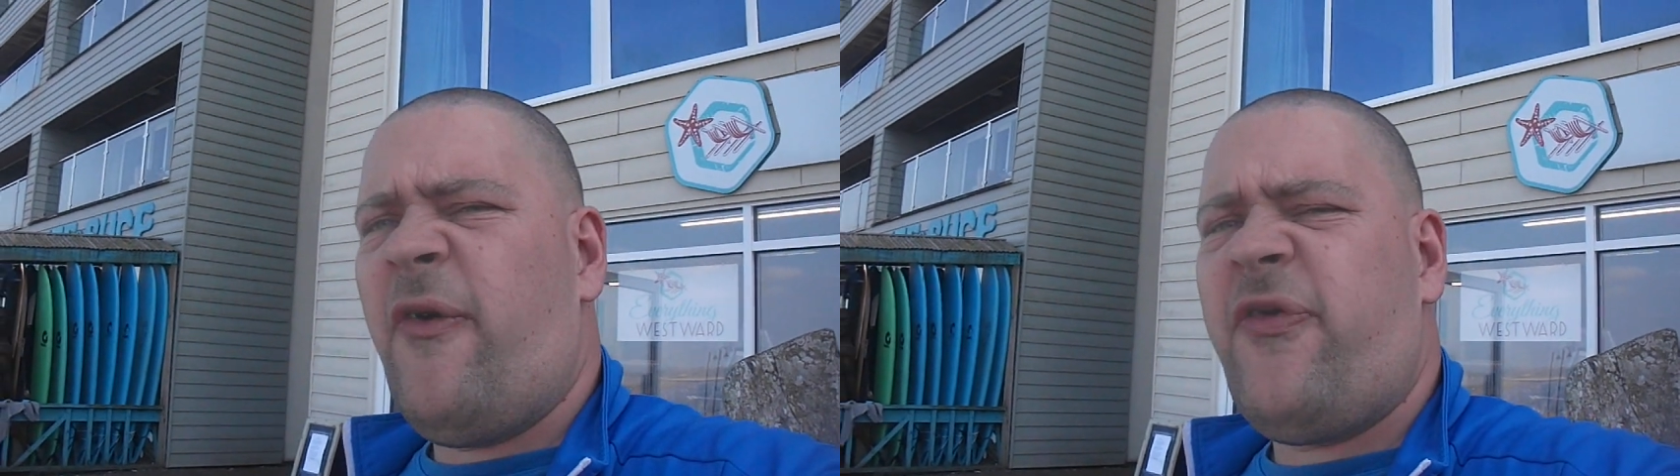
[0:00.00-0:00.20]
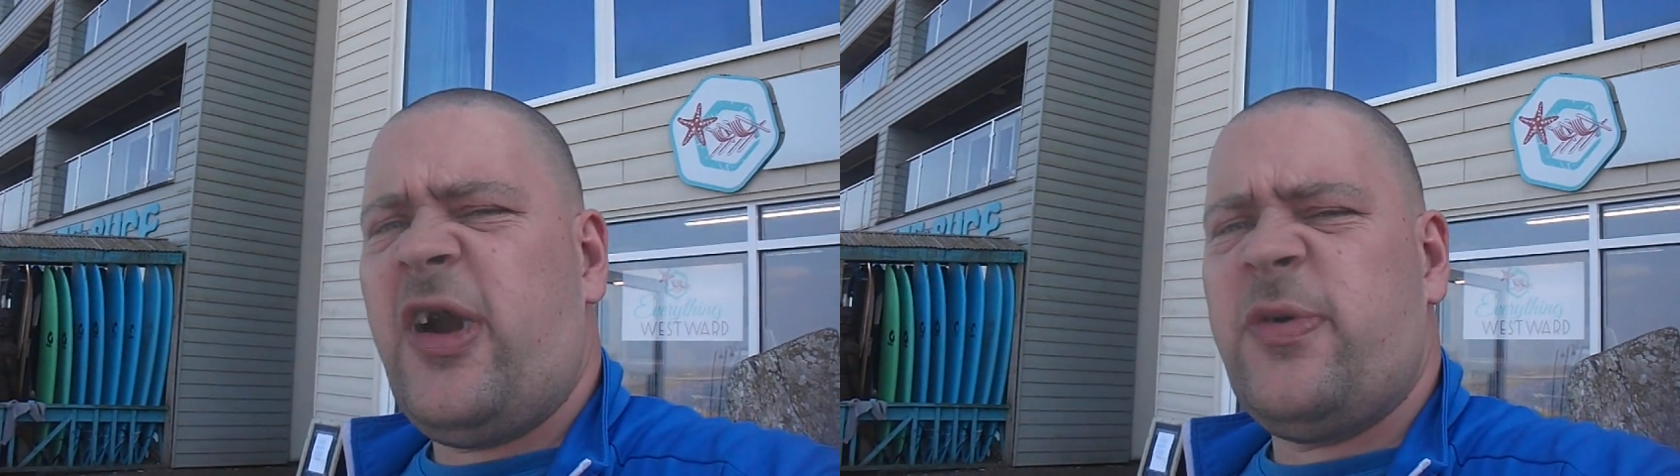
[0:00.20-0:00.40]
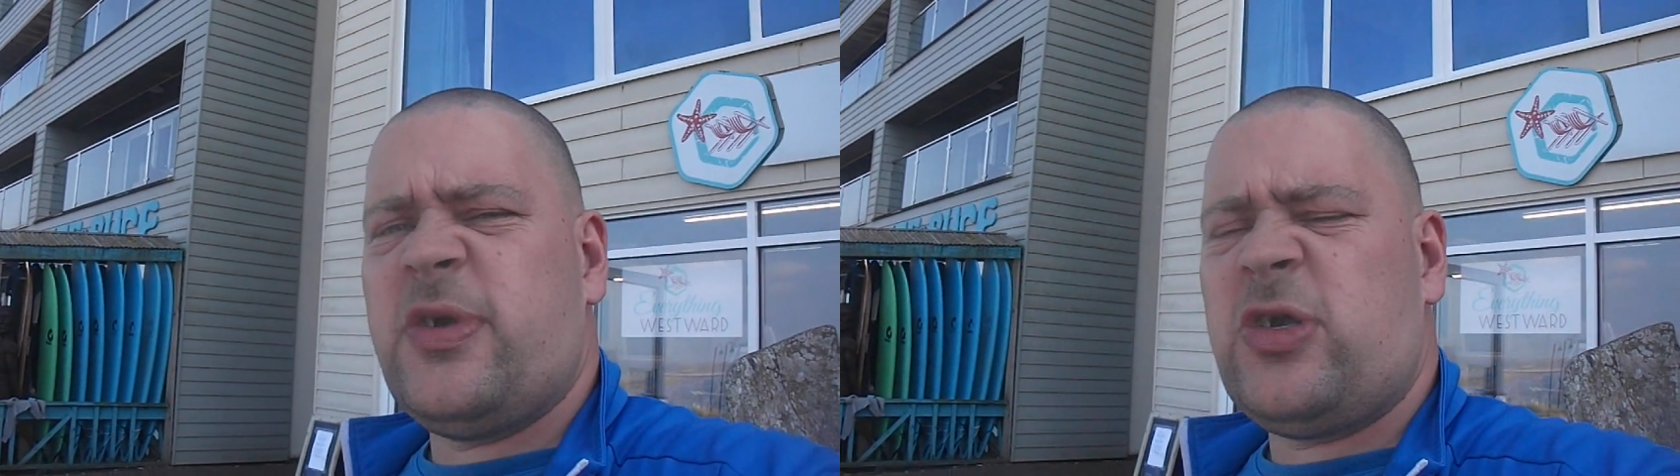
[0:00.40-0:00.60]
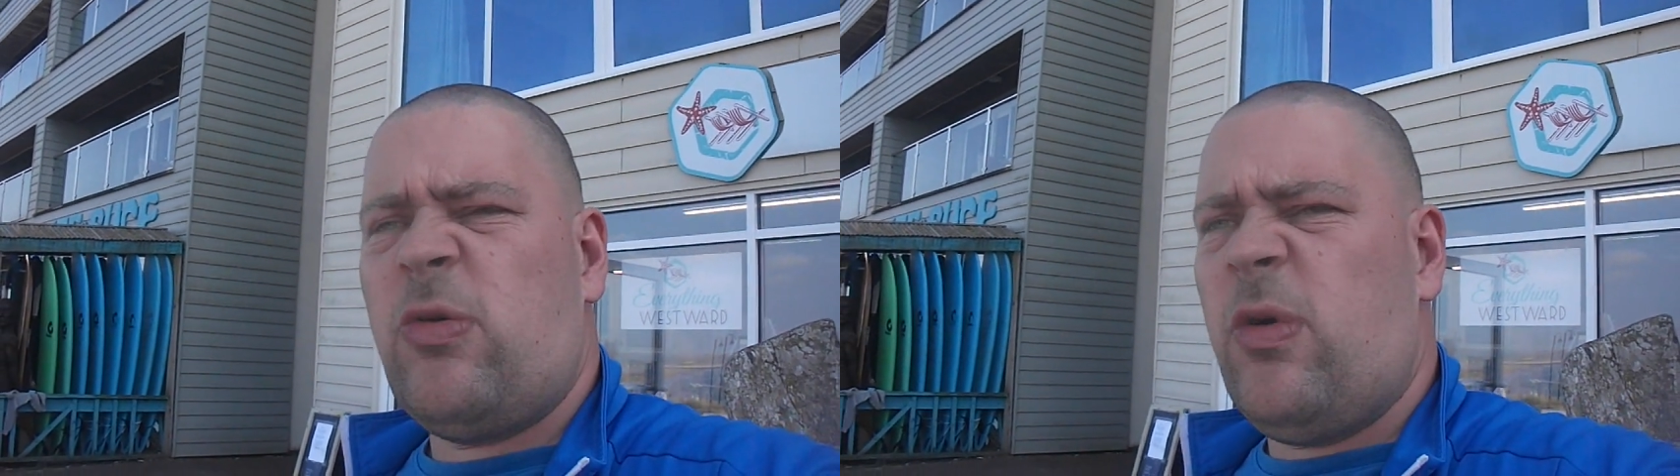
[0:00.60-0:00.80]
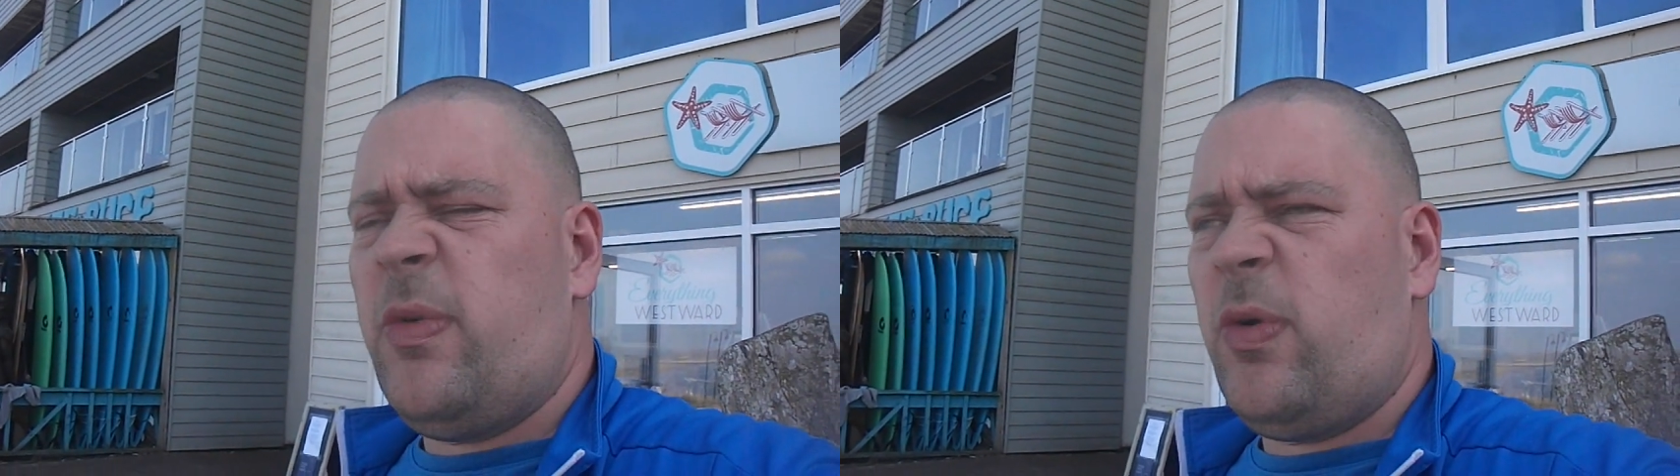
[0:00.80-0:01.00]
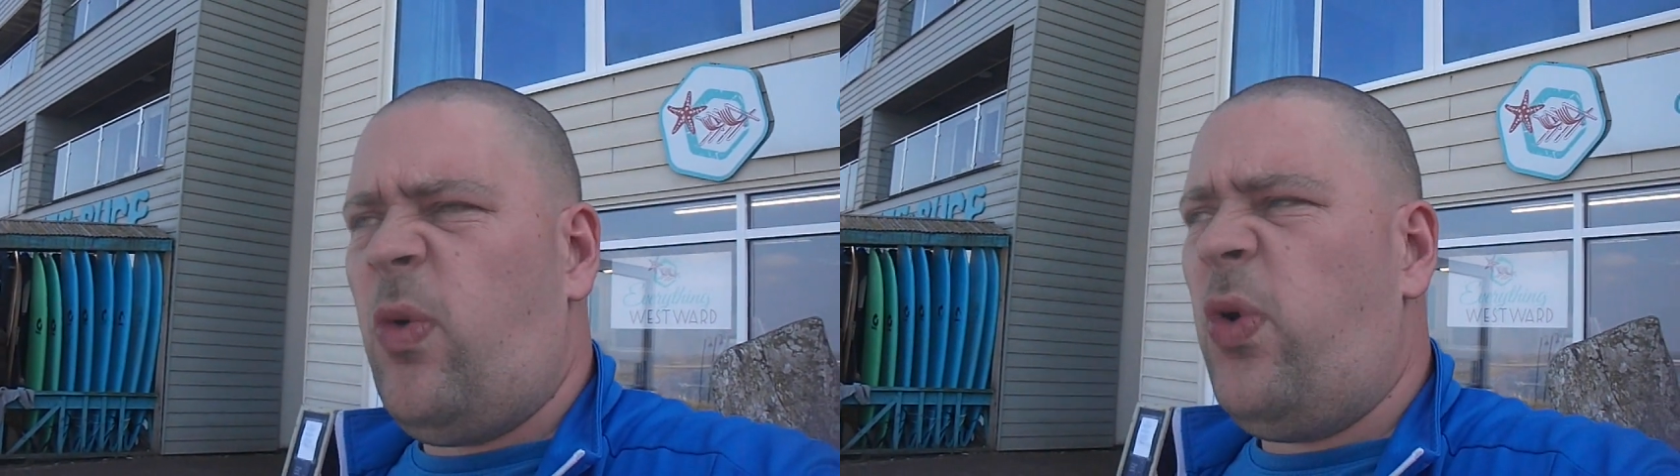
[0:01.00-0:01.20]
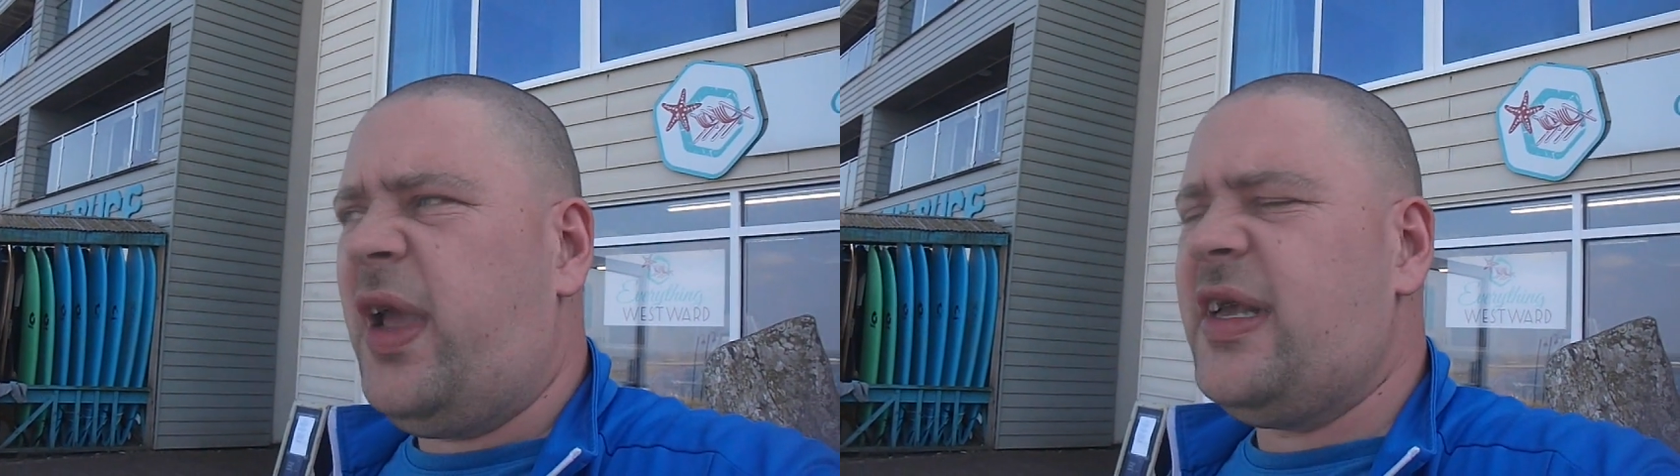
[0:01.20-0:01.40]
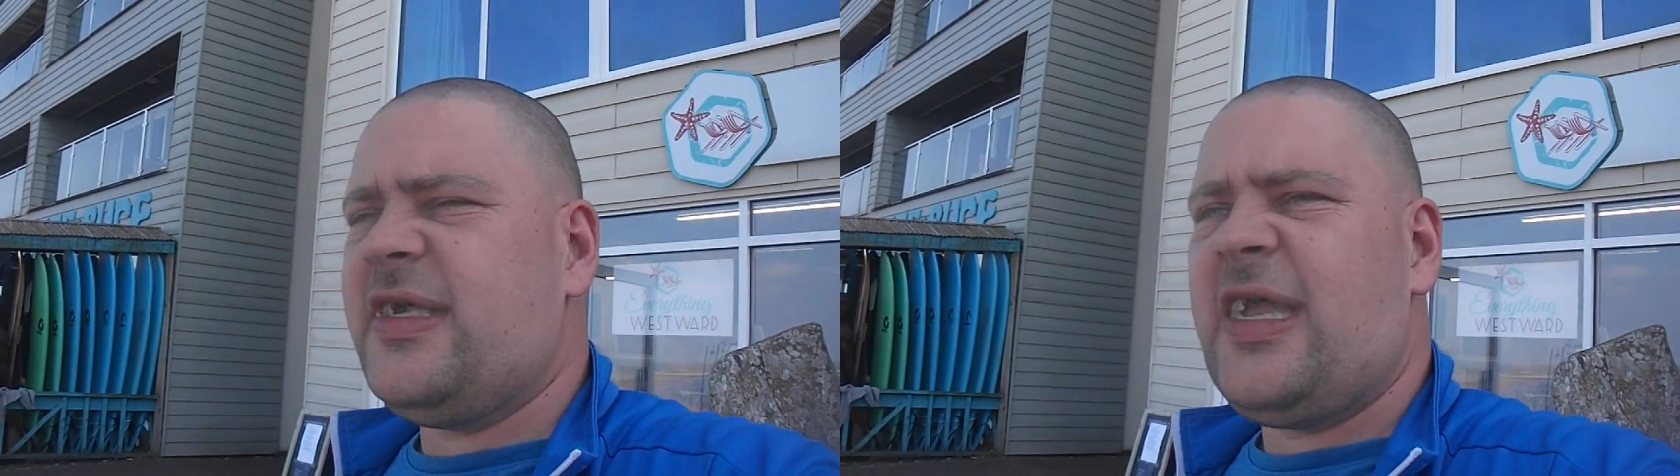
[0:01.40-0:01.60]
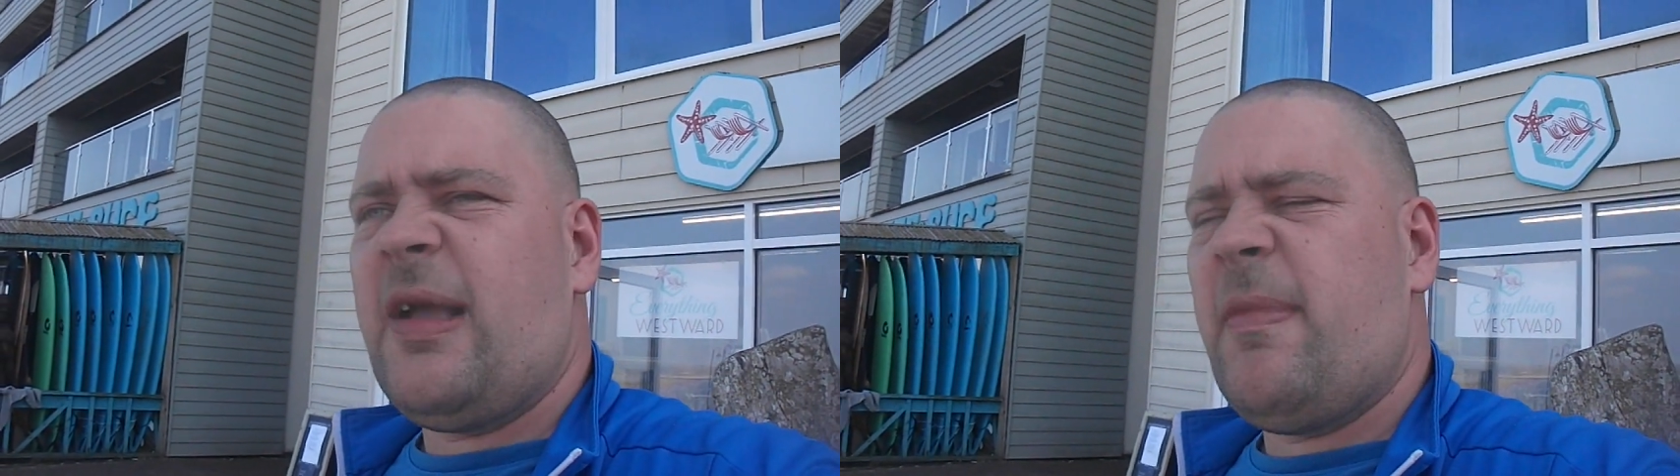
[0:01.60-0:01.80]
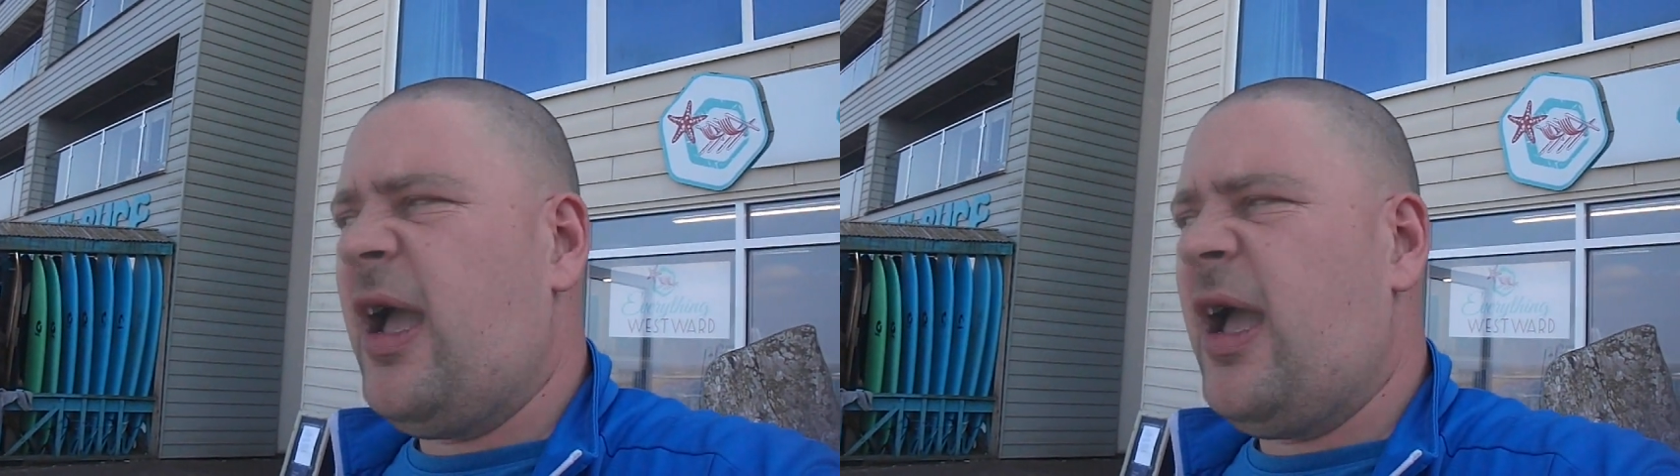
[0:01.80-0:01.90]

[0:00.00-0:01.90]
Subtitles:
afraid of assault them with a walking stick,